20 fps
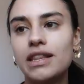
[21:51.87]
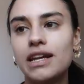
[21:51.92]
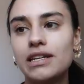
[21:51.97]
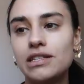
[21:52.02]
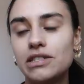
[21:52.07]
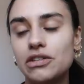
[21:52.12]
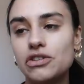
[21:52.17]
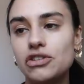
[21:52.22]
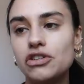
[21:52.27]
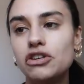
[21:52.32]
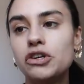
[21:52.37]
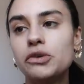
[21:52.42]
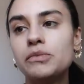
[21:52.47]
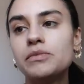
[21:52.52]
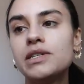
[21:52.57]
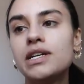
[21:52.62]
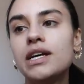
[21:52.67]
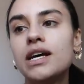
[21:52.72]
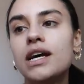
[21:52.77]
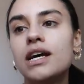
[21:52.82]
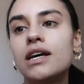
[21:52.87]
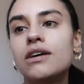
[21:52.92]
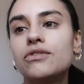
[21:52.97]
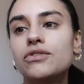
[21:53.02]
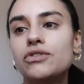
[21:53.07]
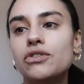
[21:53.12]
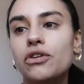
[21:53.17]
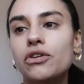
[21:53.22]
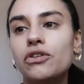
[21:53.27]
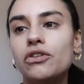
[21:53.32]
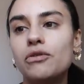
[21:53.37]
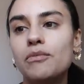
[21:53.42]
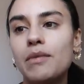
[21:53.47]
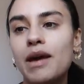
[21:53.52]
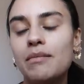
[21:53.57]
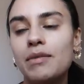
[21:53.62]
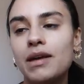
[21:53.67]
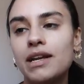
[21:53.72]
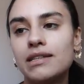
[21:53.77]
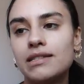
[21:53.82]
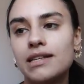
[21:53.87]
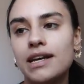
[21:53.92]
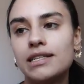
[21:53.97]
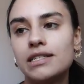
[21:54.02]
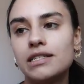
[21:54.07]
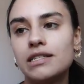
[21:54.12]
that is assumed, so you may be at a slight